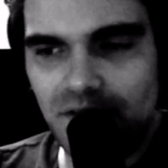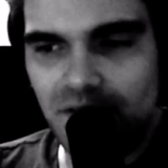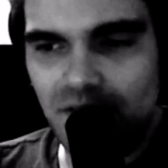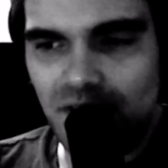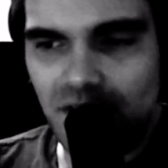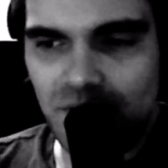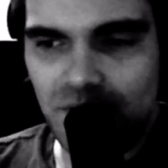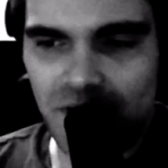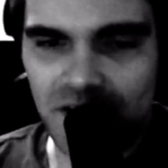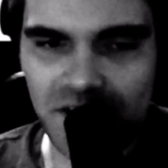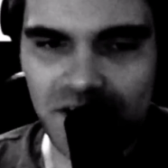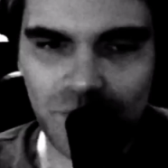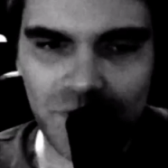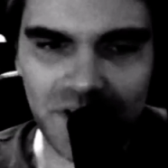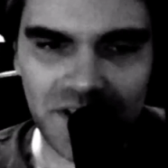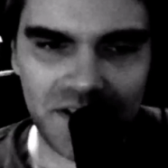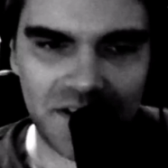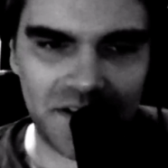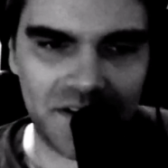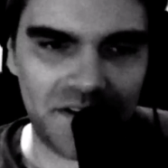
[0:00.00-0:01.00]
Especially
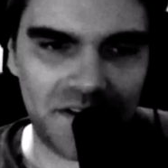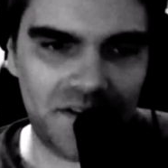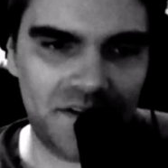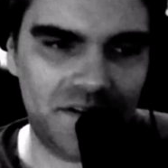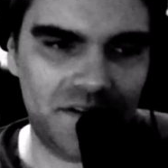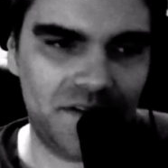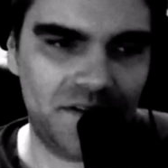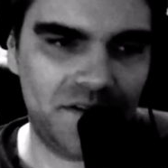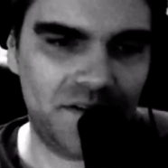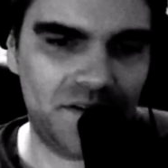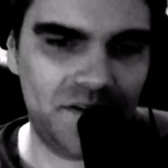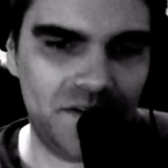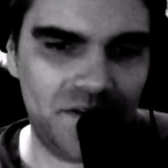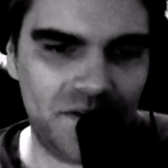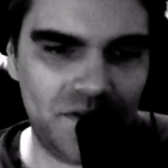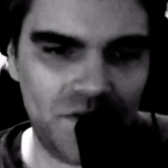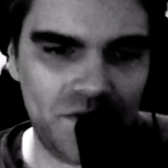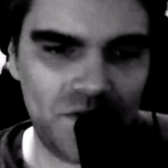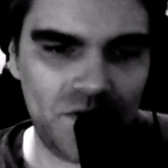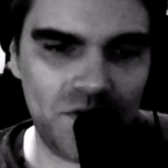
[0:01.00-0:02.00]
with the
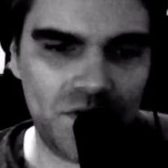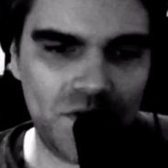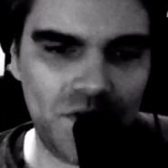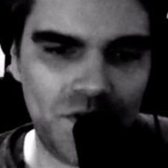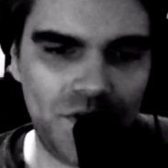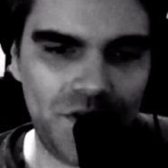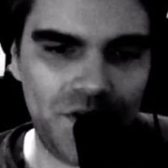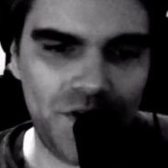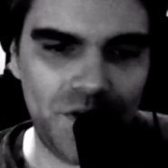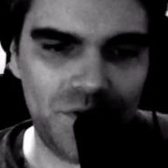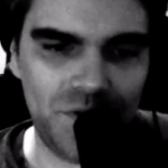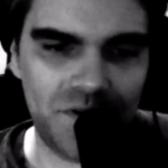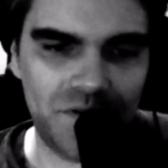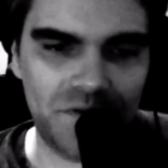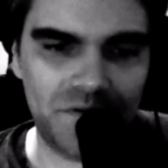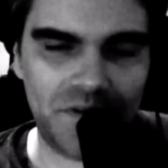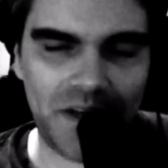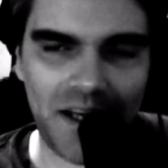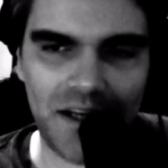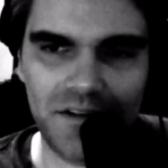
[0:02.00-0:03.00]
news
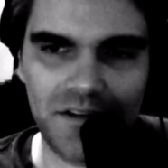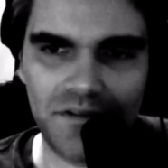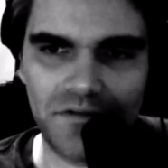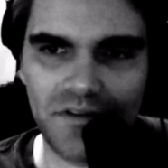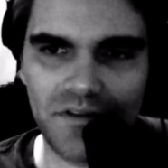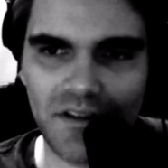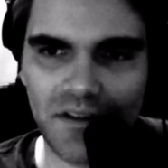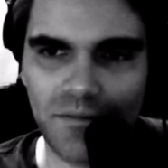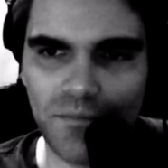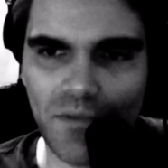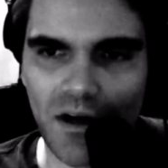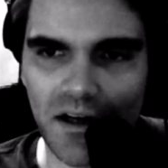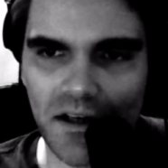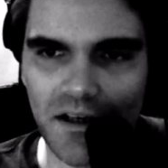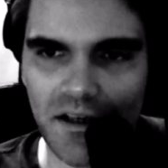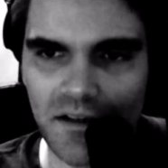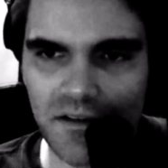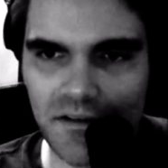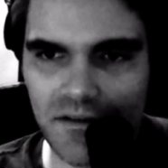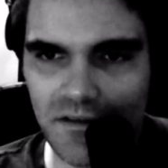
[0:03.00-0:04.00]
of Age of
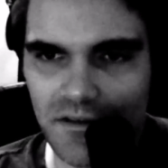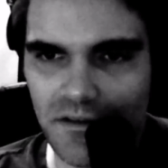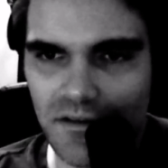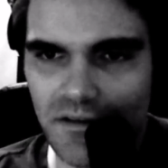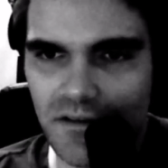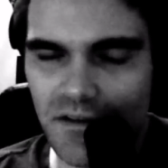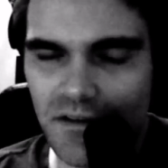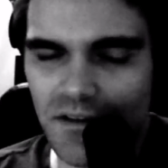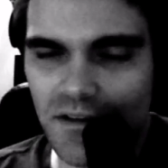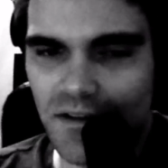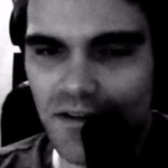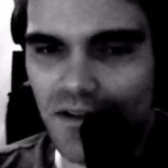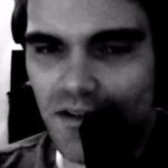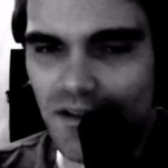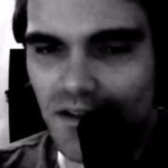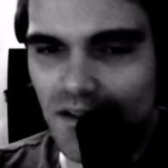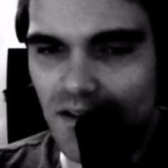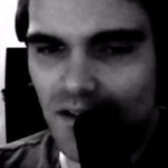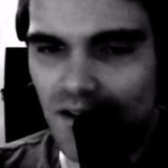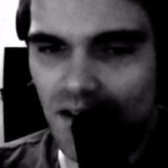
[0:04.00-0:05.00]
Sigmar,
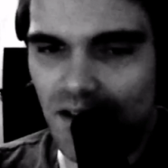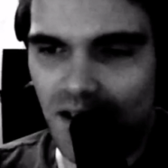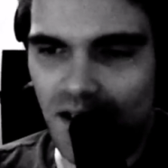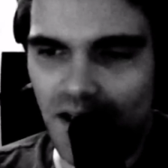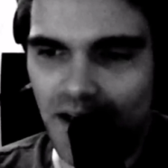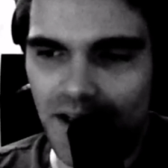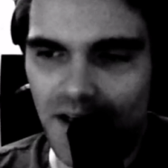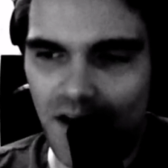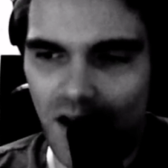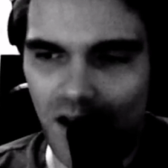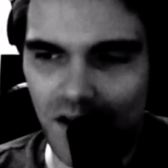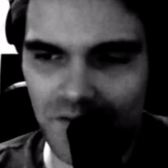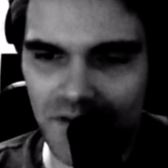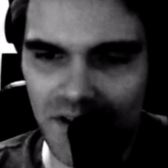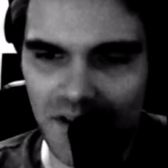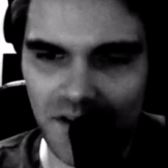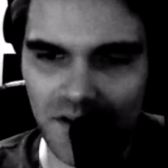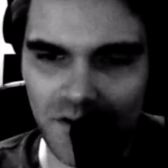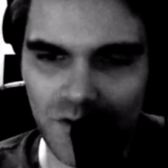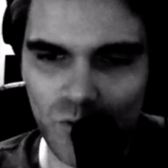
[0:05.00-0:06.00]
and all of
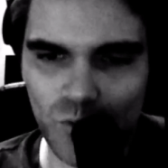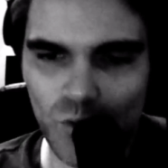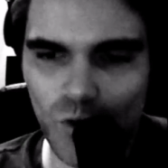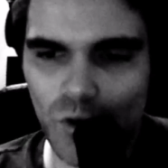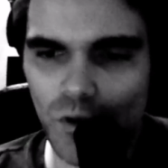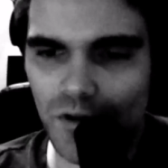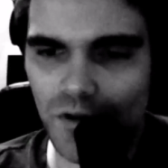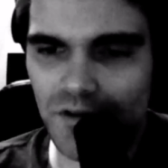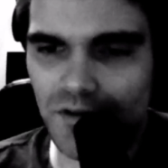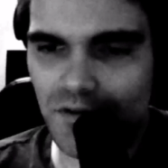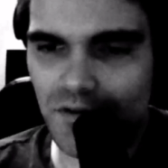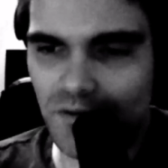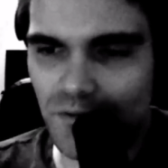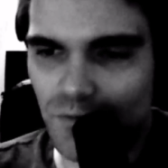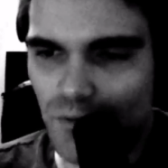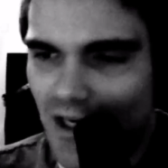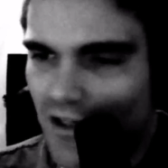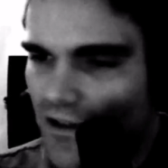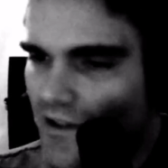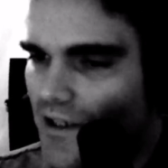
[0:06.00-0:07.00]
the rules
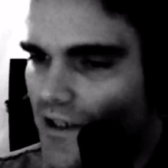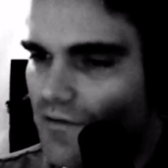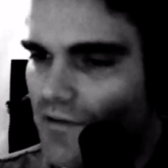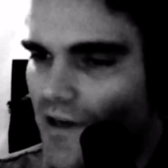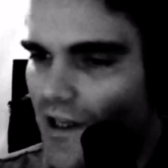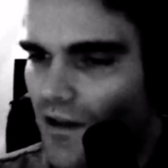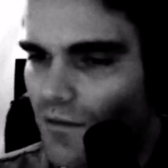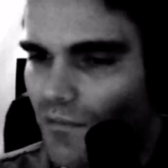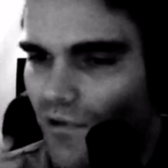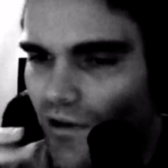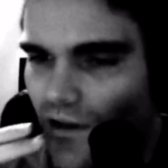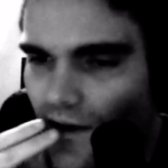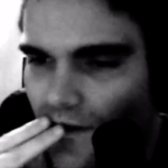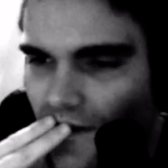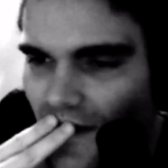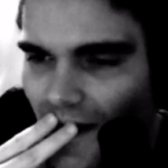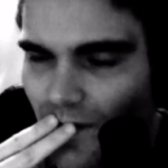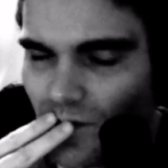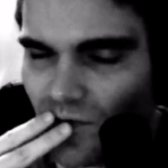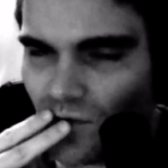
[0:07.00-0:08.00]
readily available on
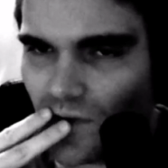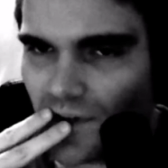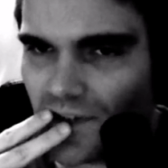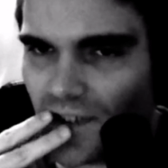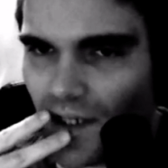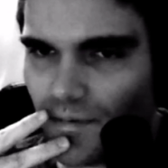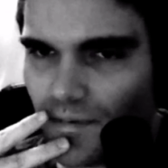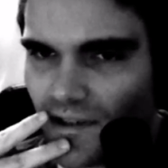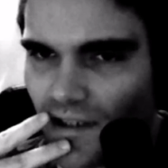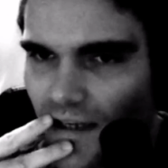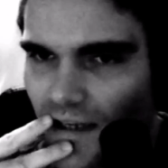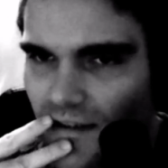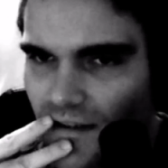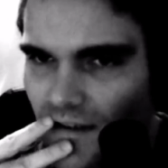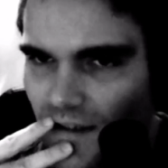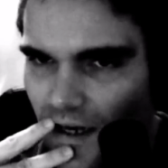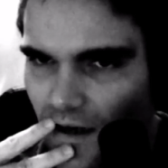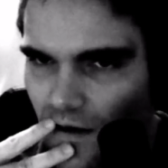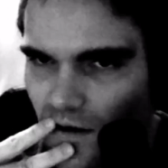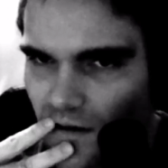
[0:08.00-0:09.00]
Games Workshop's site
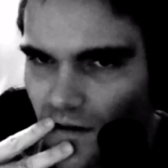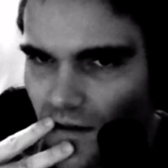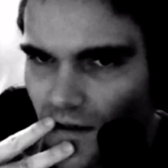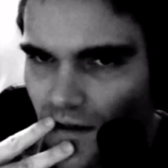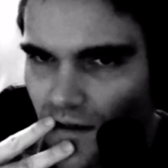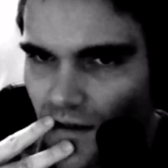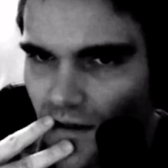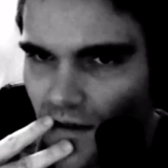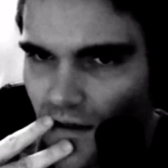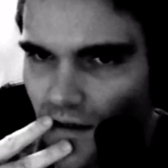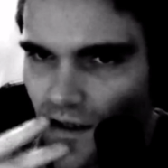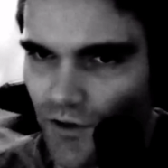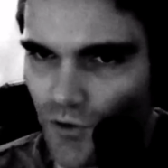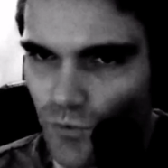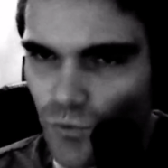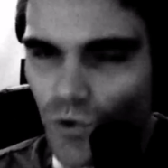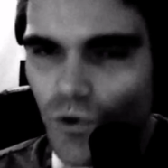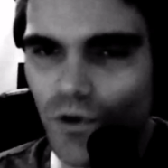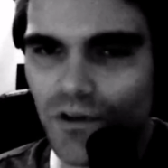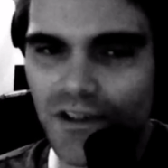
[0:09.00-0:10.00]
now. The
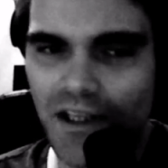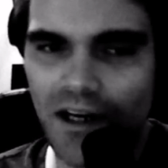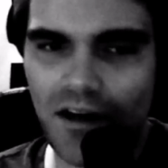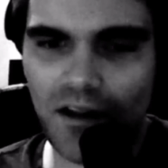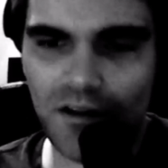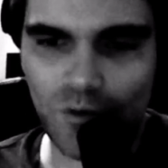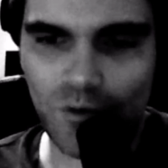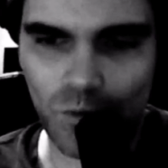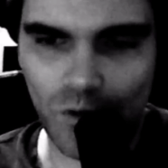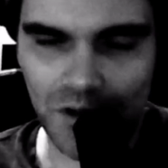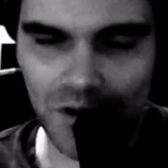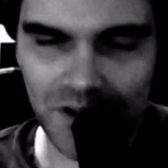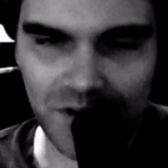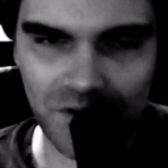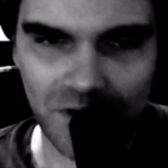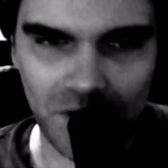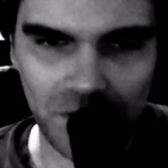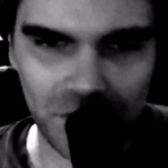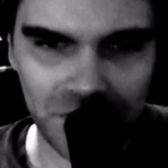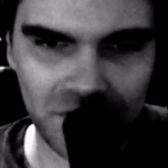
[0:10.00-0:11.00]
rules and all the war
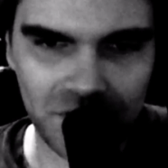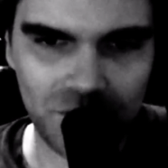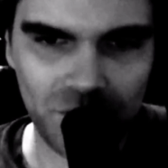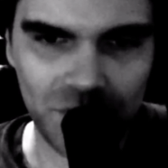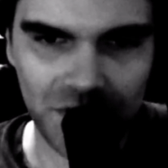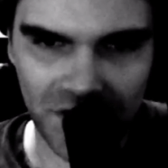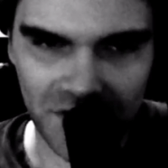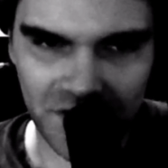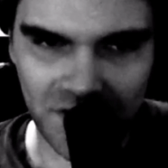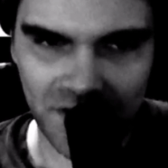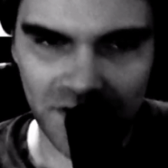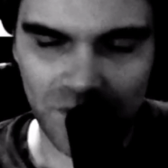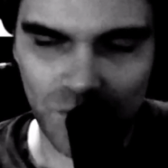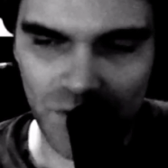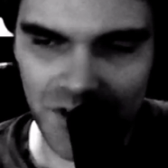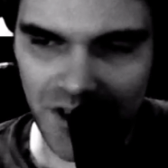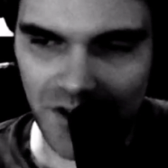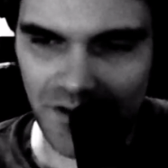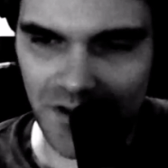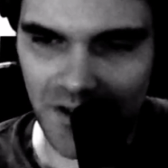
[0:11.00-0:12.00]
scrolls, which
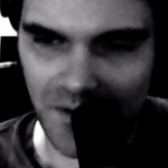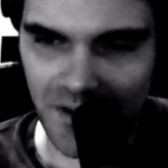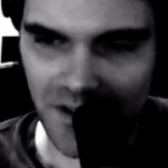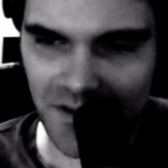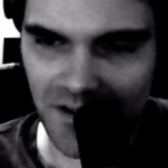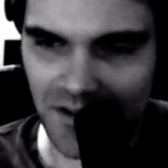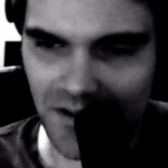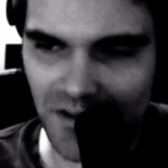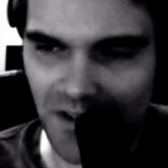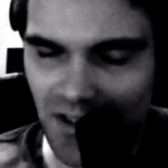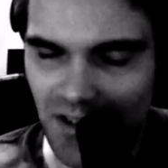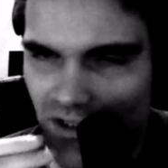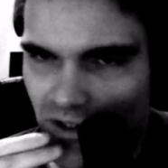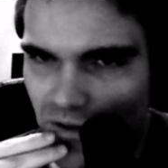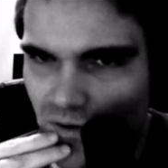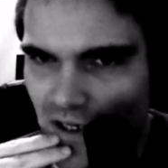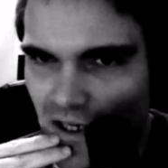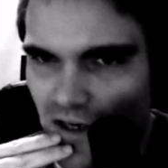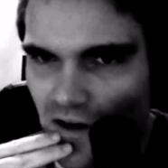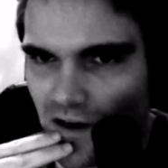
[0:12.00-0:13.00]
are essentially the
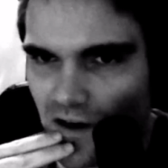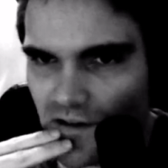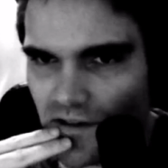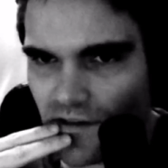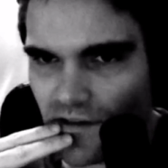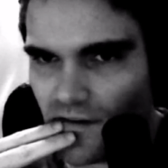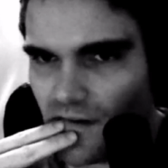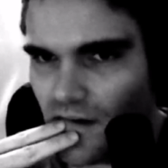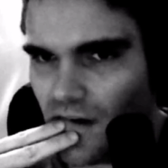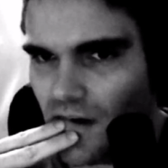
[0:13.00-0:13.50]
unit cards.